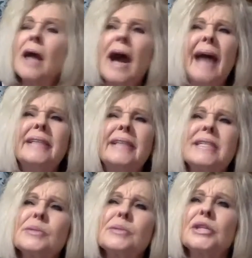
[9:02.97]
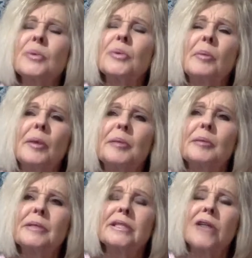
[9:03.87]
I just wish there were more people
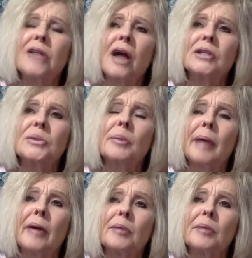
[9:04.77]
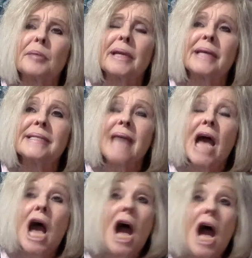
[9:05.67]
to talk to about it, because
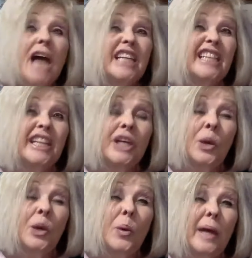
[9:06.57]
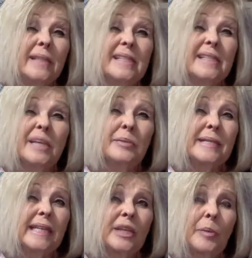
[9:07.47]
you know what?
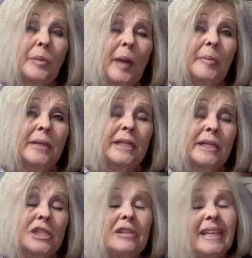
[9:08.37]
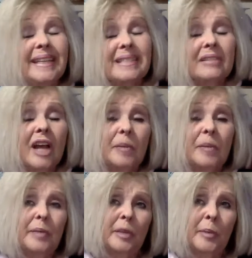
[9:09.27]
10% of the population is a lot of
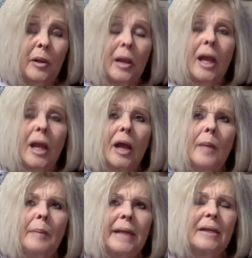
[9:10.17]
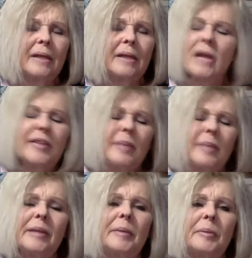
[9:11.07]
people, but not that many
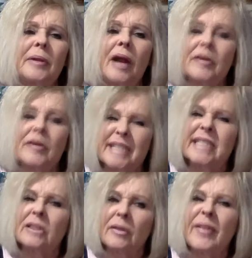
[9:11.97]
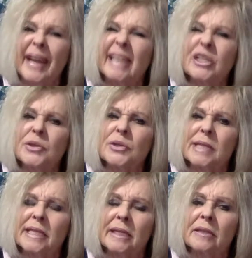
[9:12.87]
people are still that interested.